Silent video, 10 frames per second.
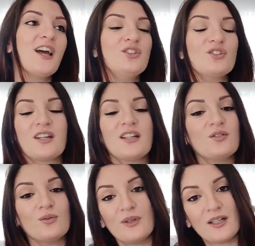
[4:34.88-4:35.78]
And you
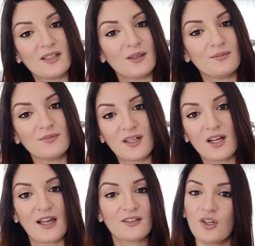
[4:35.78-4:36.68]
can wear them
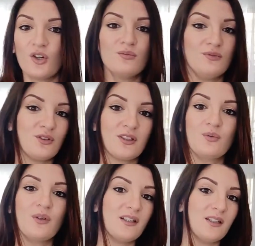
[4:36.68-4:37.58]
at home, you
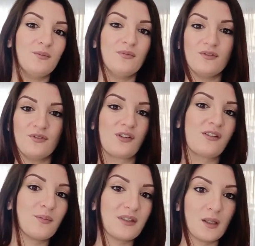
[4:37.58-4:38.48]
can wear them for
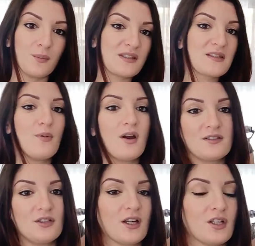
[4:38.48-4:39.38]
something a bit
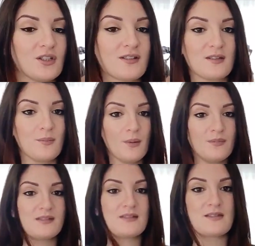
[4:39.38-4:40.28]
smarter, you can dress them
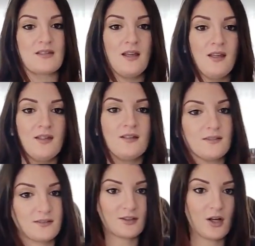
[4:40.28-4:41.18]
up.
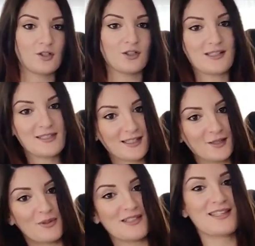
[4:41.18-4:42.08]
Can't really see
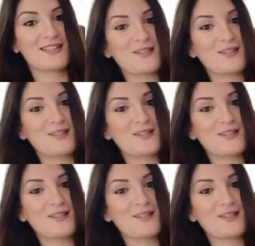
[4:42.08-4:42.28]
it, but this